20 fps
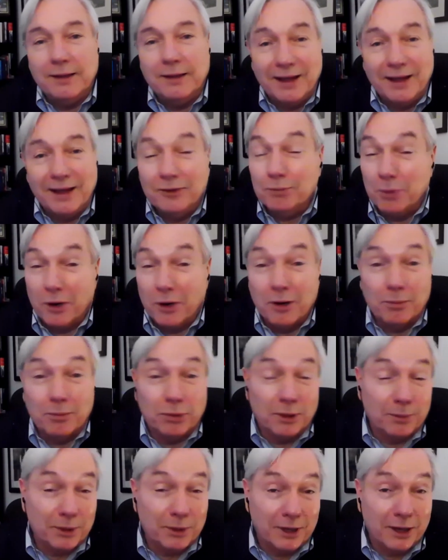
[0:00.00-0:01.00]
That's part of
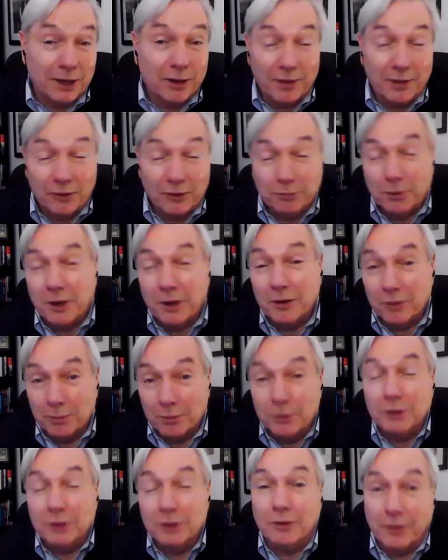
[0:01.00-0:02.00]
public health. That's part of the
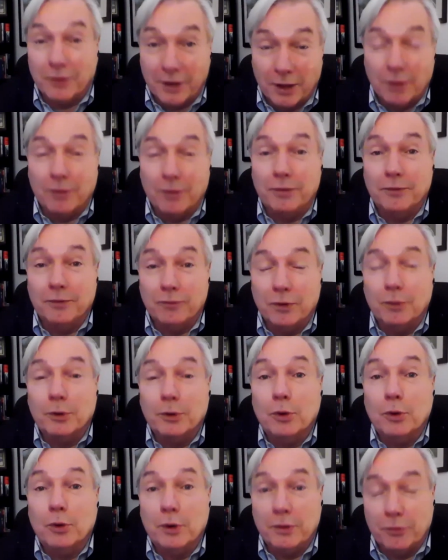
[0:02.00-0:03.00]
mental health of what we're
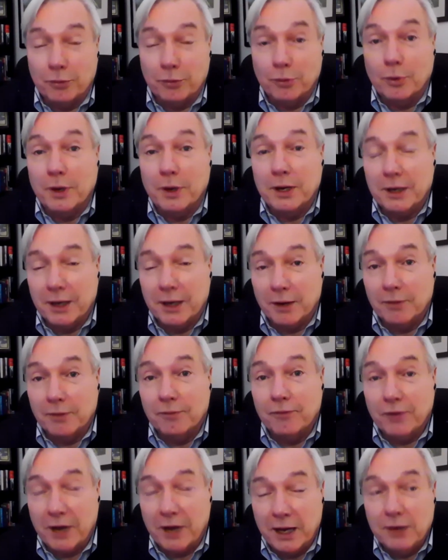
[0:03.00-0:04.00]
going through right now.
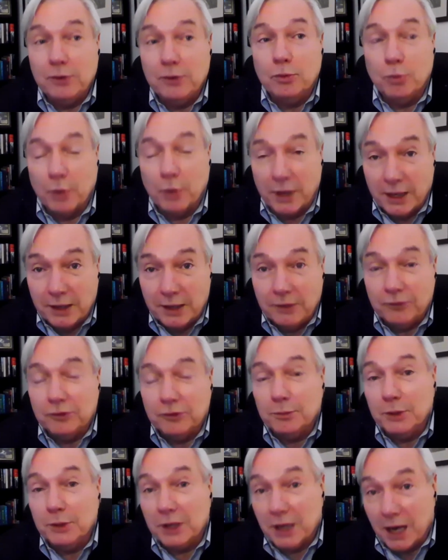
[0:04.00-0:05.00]
Find ways
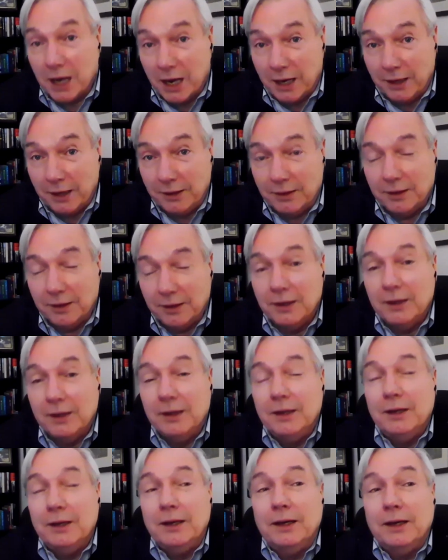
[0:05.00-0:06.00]
to be kind.
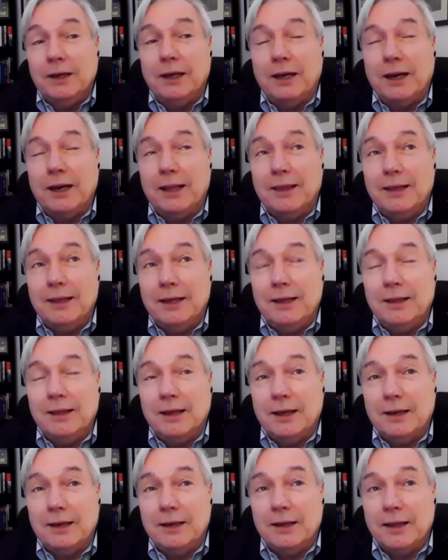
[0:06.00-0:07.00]
And I think
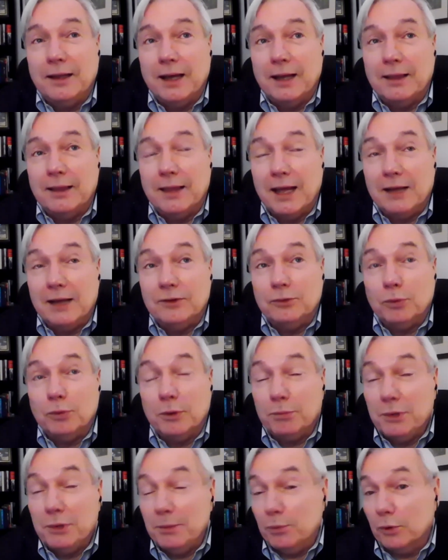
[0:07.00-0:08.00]
that's
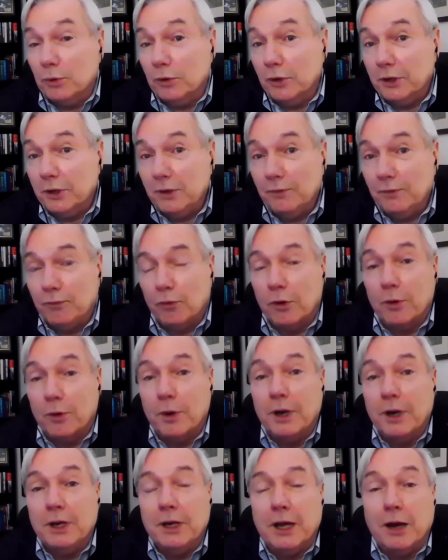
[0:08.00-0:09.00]
what people are looking for
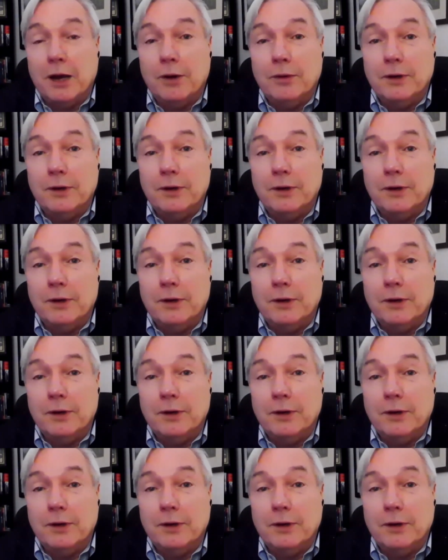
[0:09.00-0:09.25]
right now.